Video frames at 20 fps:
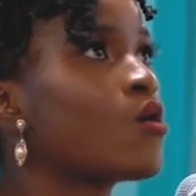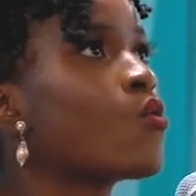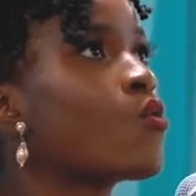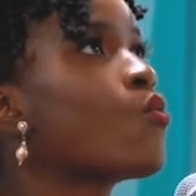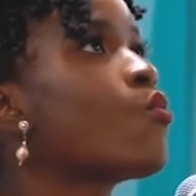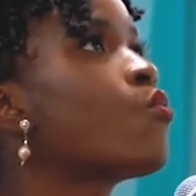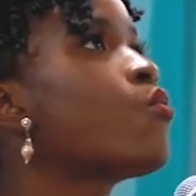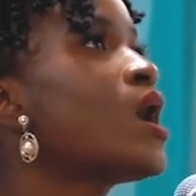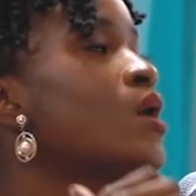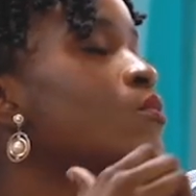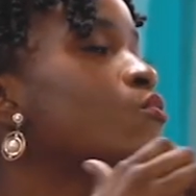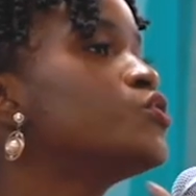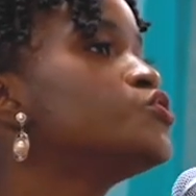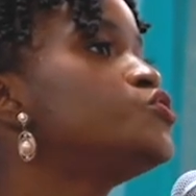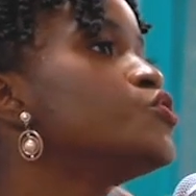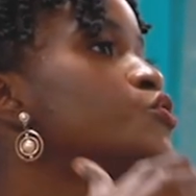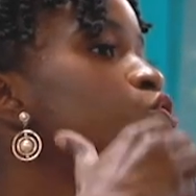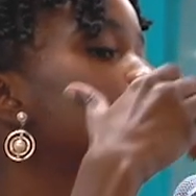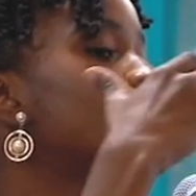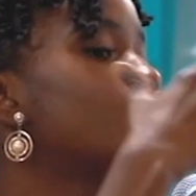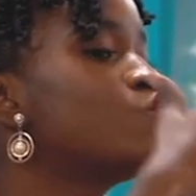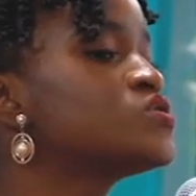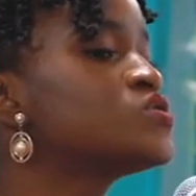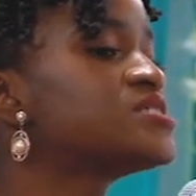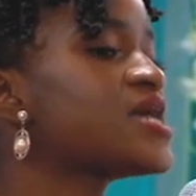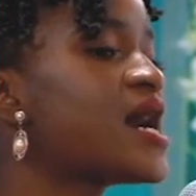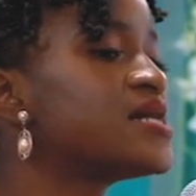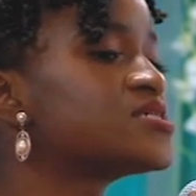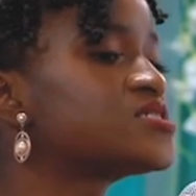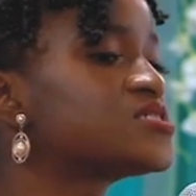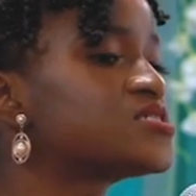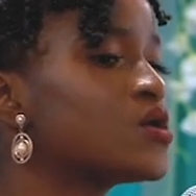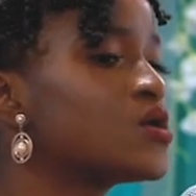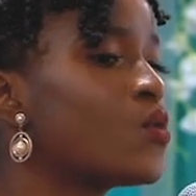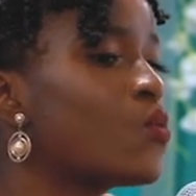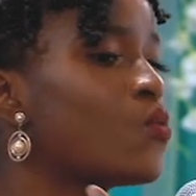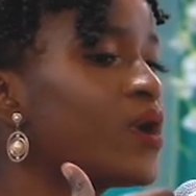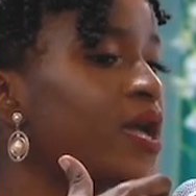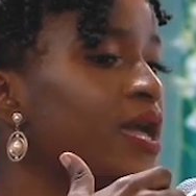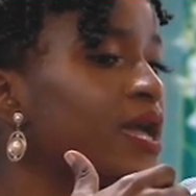what would you use as a
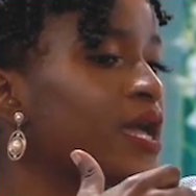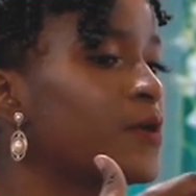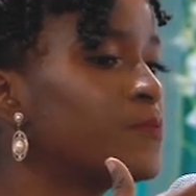way